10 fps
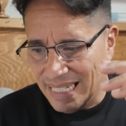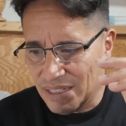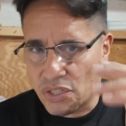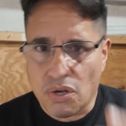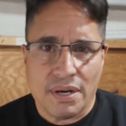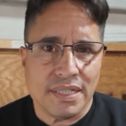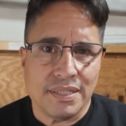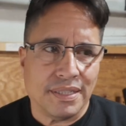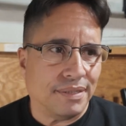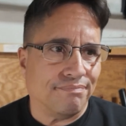starting
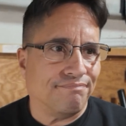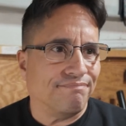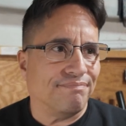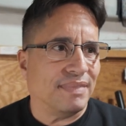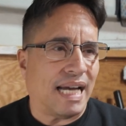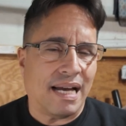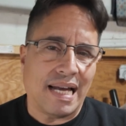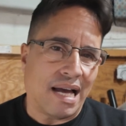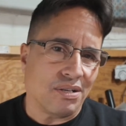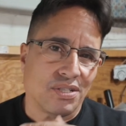
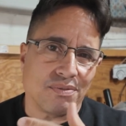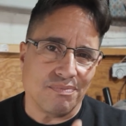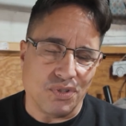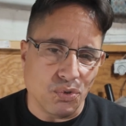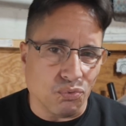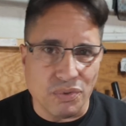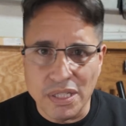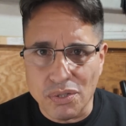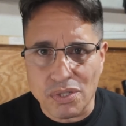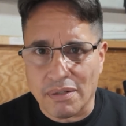how to do
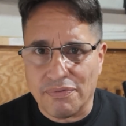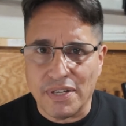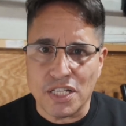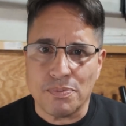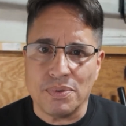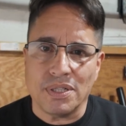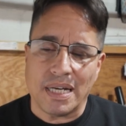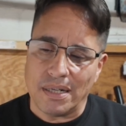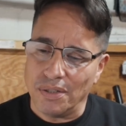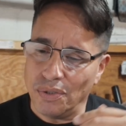reels on Facebook,
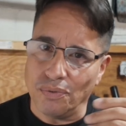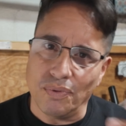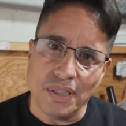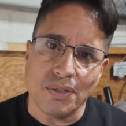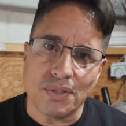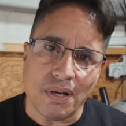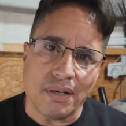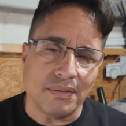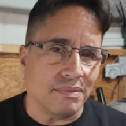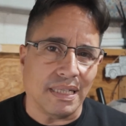how to do reels
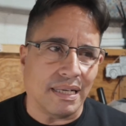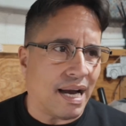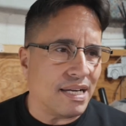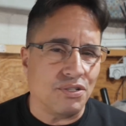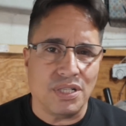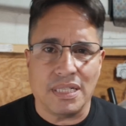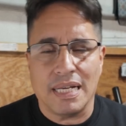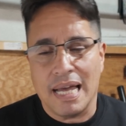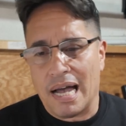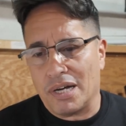on
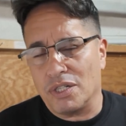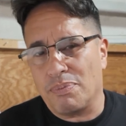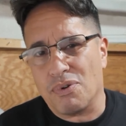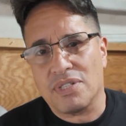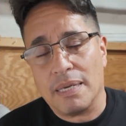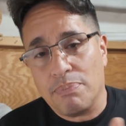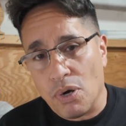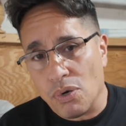IG, how to post. I